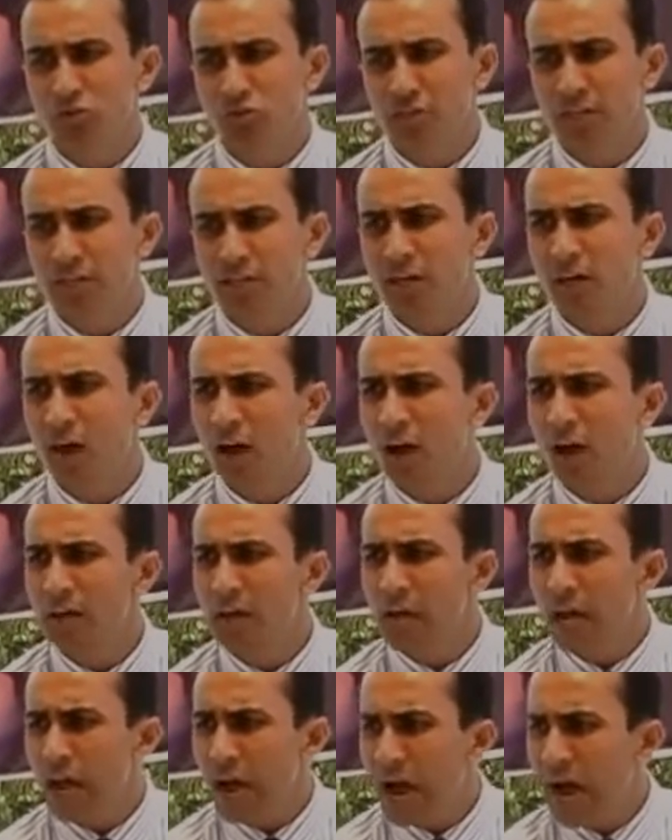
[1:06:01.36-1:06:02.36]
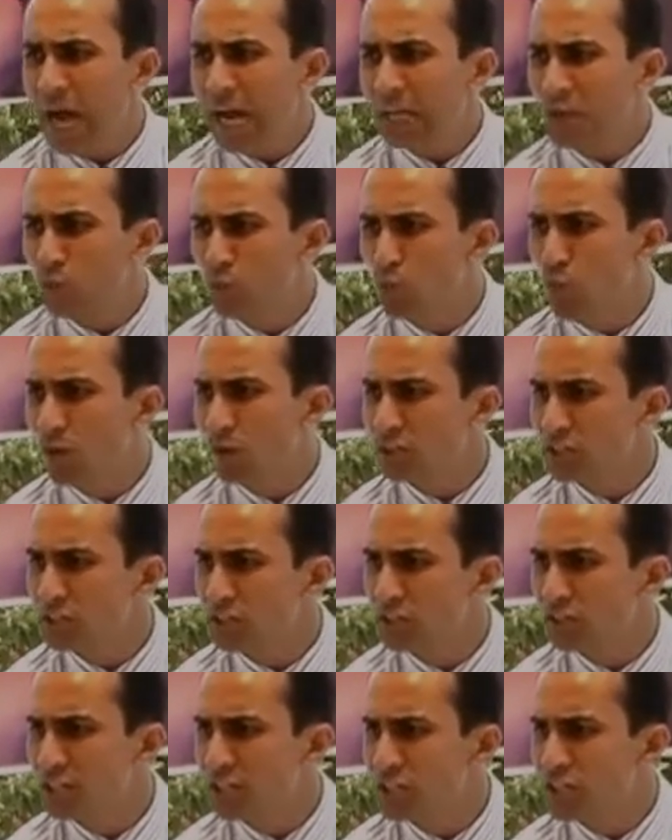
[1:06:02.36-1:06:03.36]
saying, God, I want
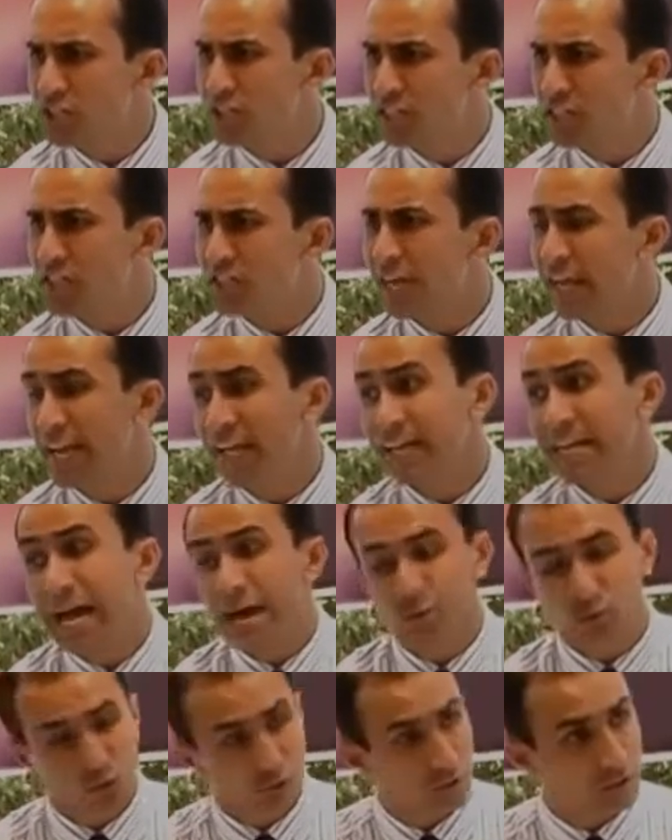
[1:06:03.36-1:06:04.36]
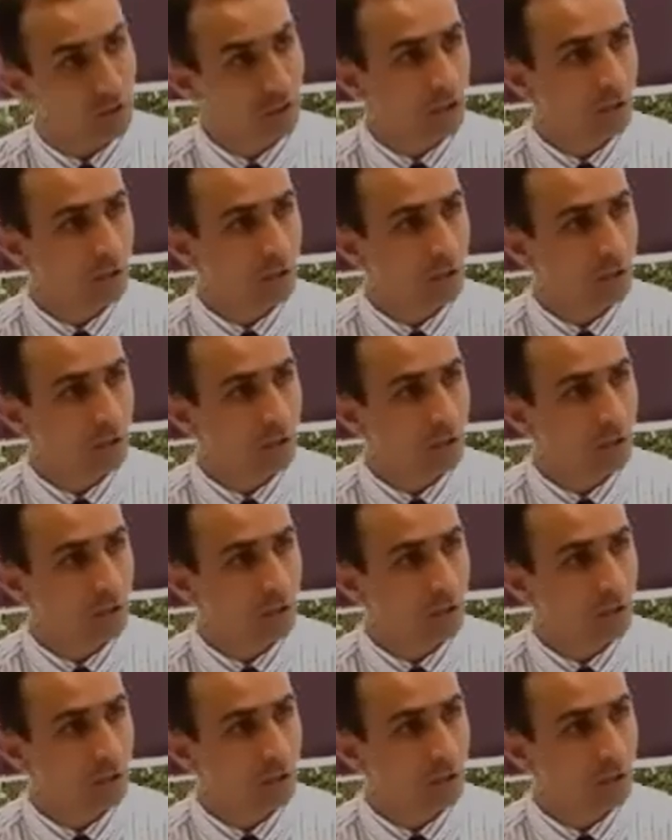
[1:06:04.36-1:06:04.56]
this sin taken out.